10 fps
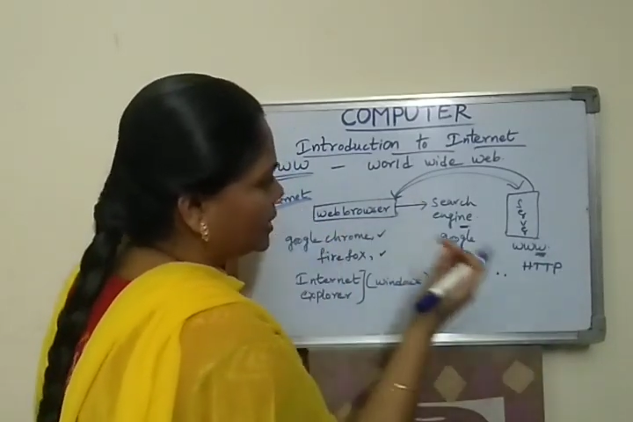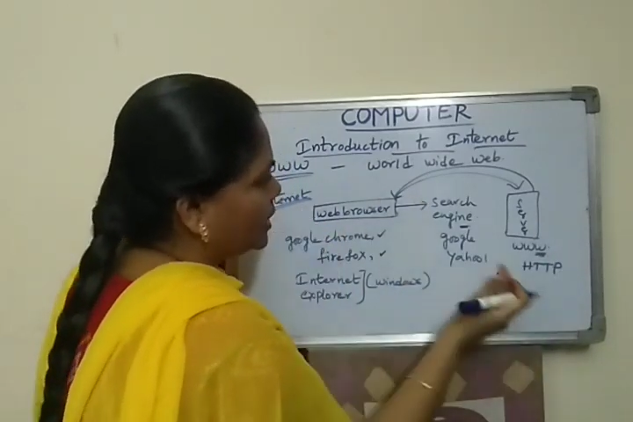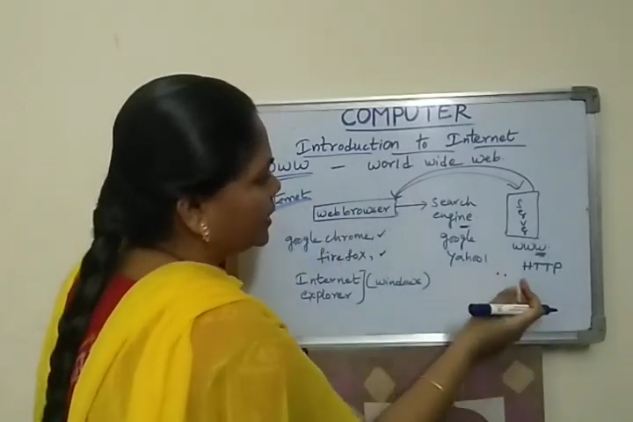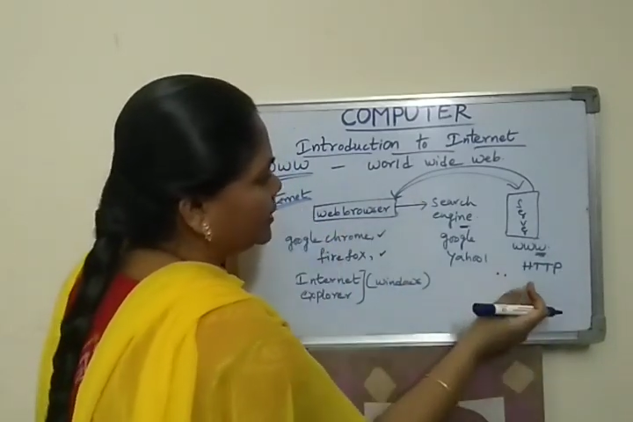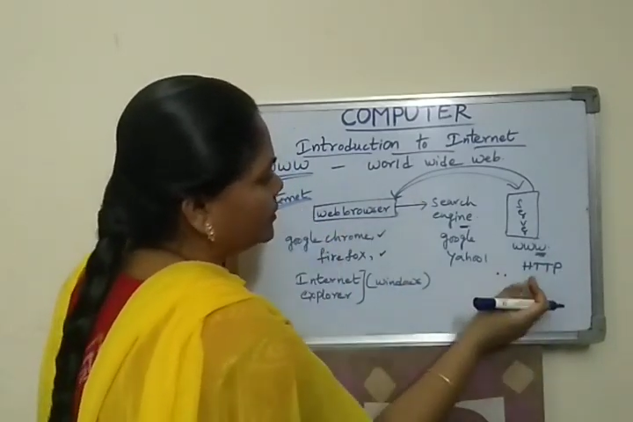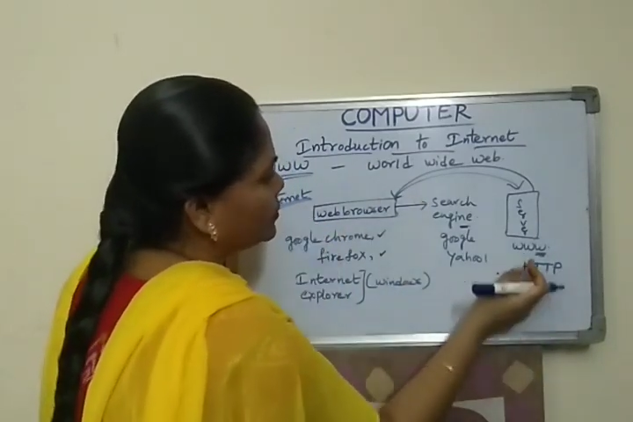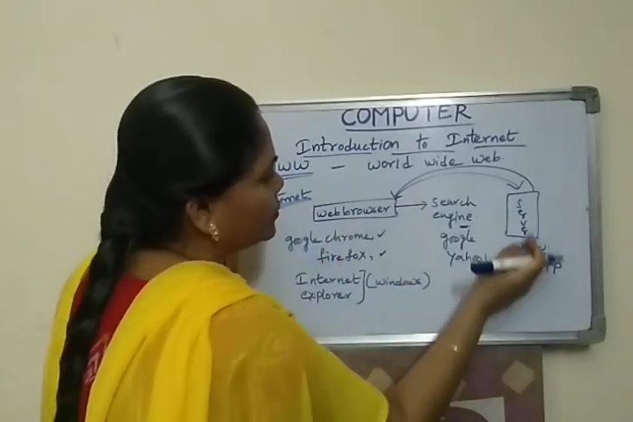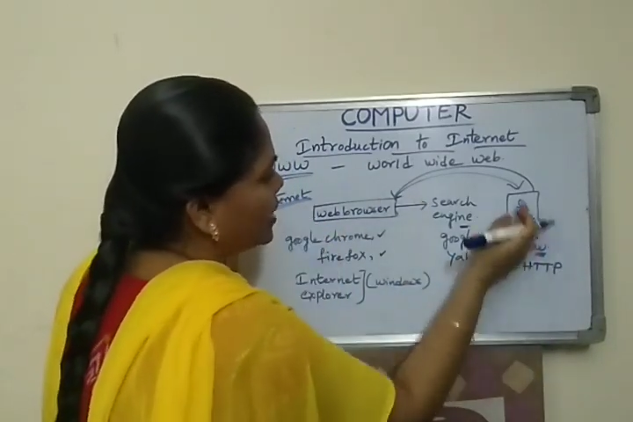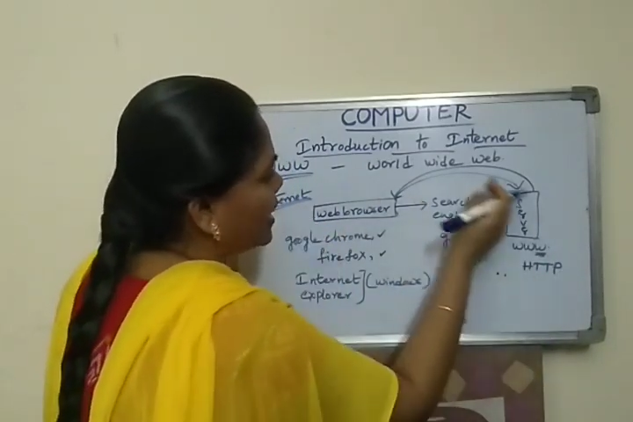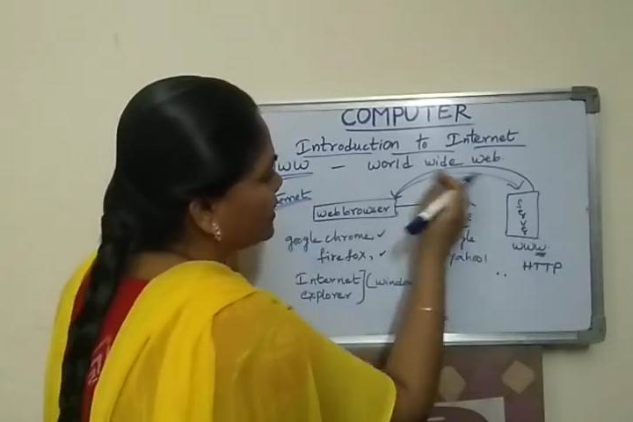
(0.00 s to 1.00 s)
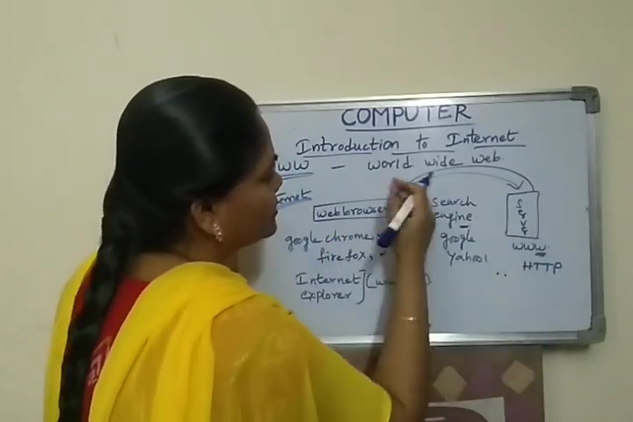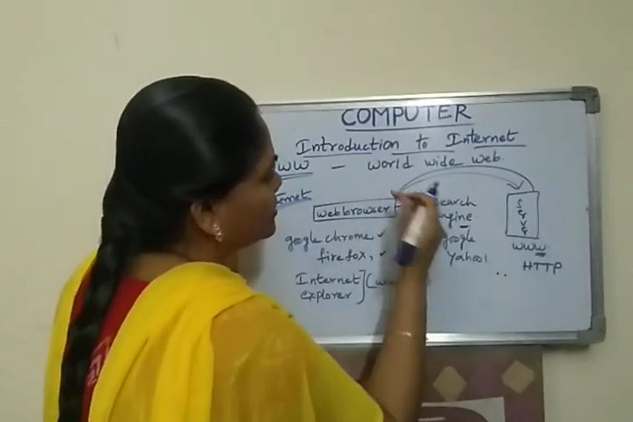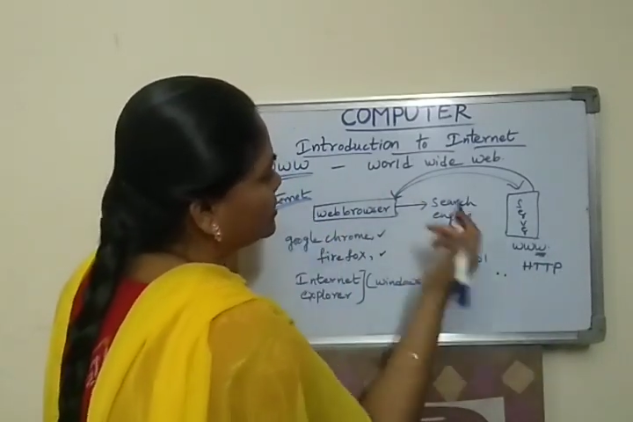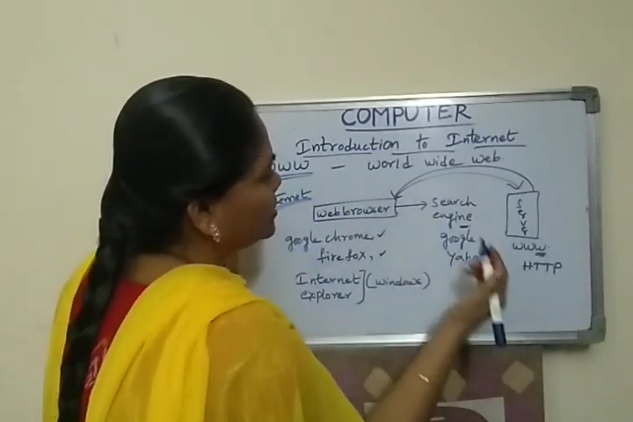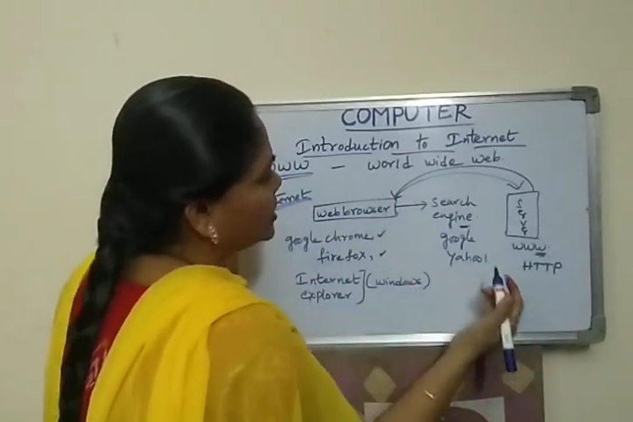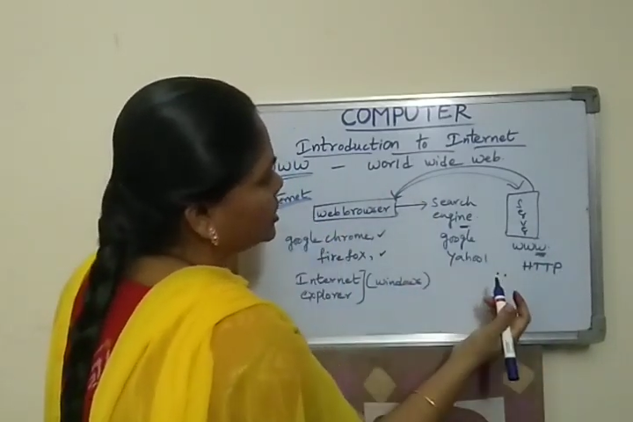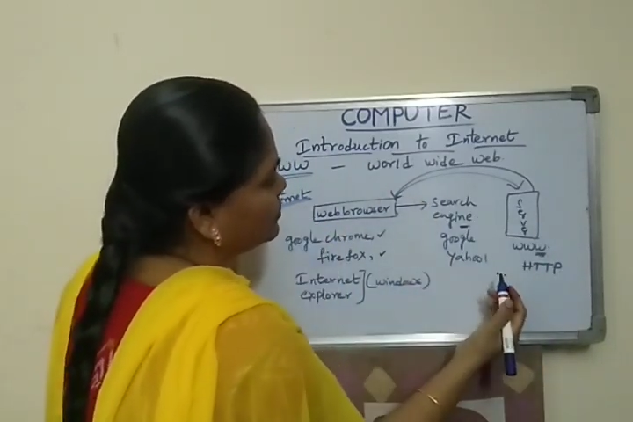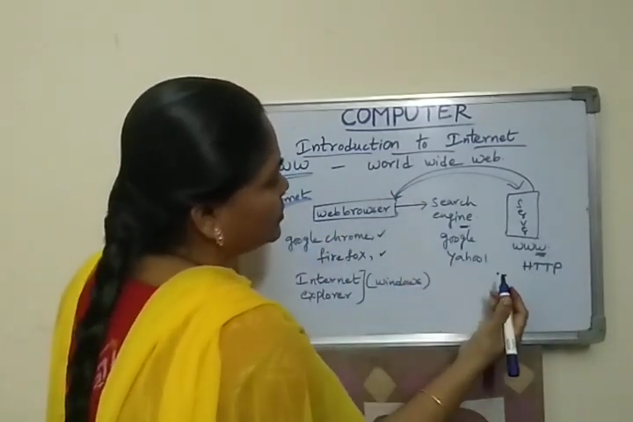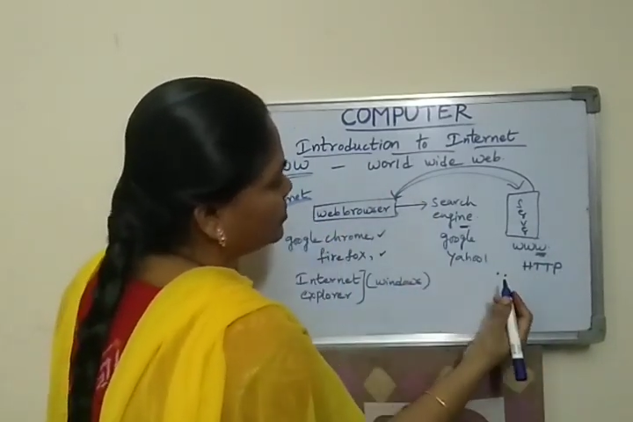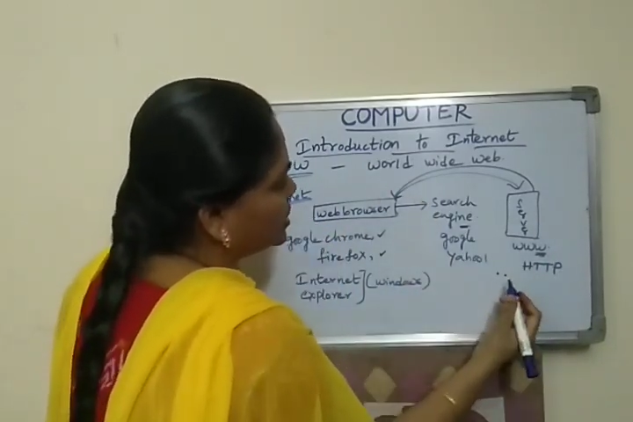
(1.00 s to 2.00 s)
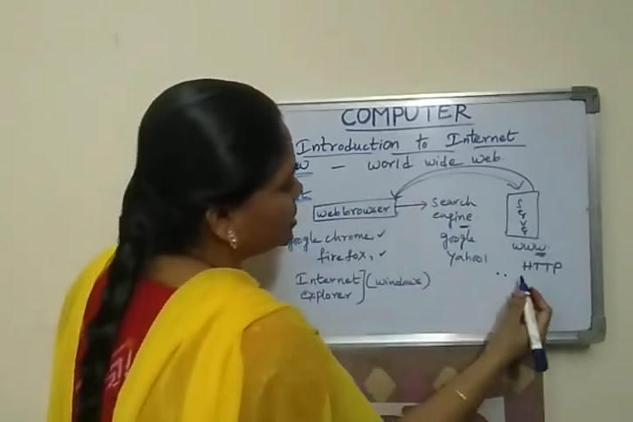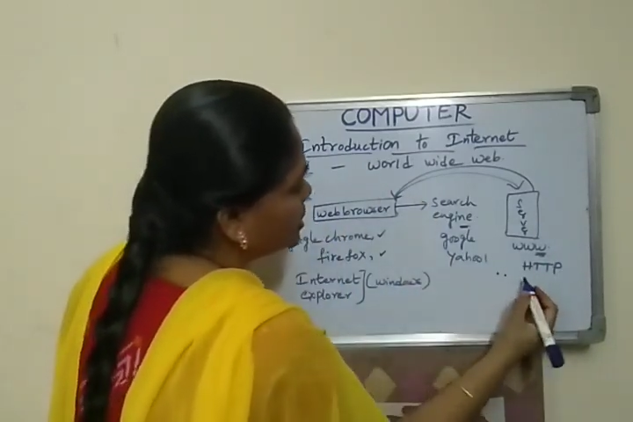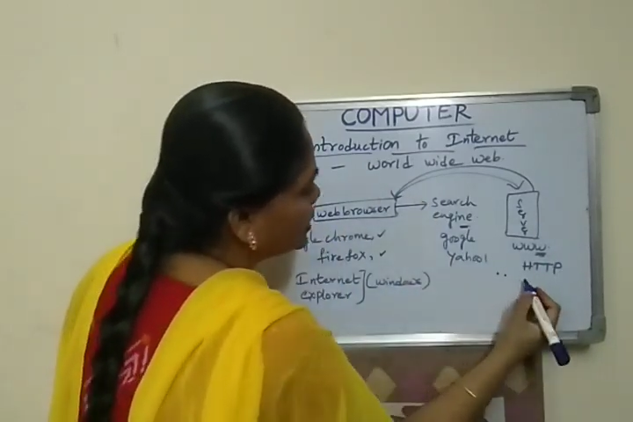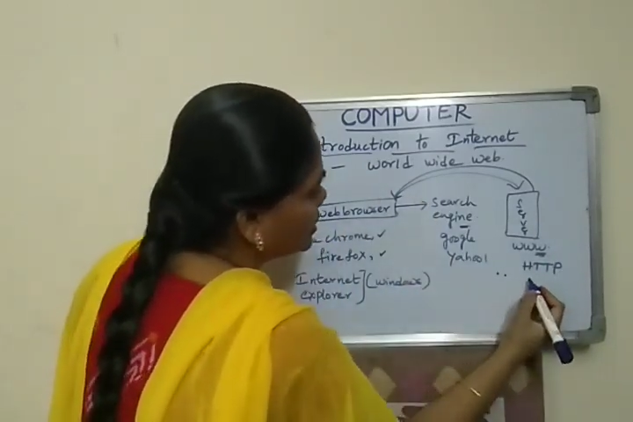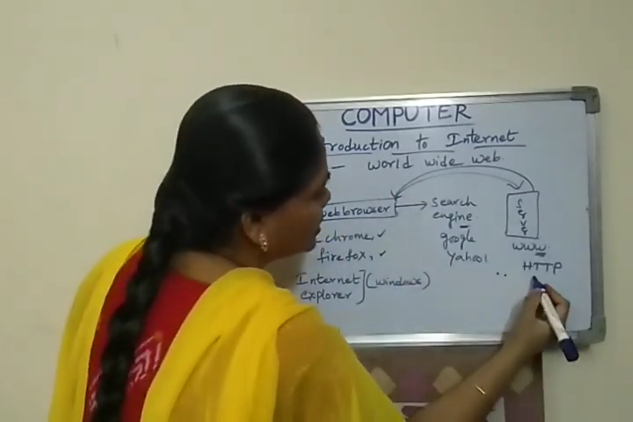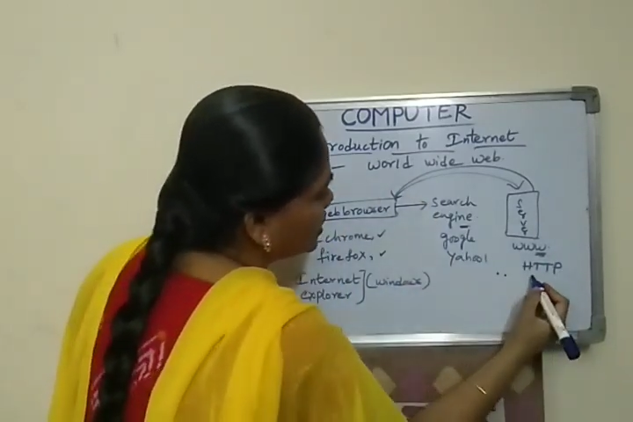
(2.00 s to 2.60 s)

and to access that information,